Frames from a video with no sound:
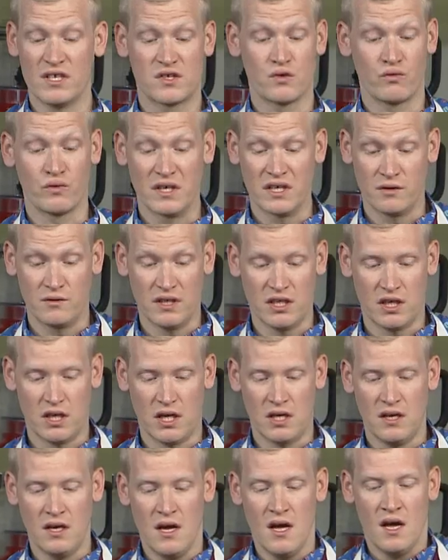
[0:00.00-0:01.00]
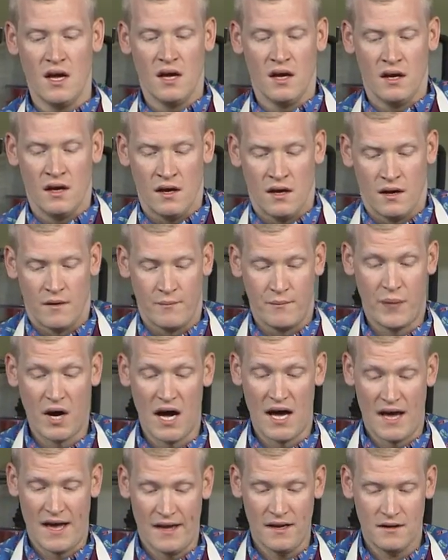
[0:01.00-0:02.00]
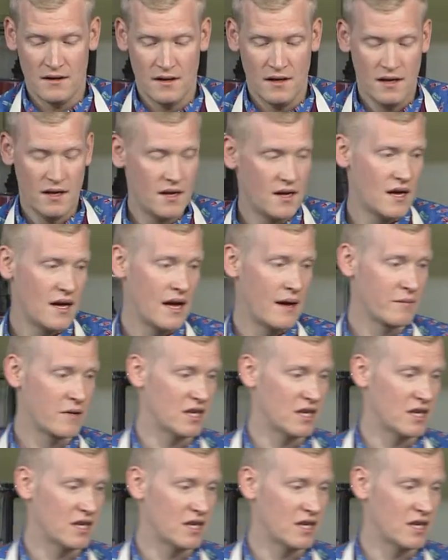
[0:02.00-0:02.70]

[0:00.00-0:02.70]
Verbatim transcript: It's really, really good. But I'm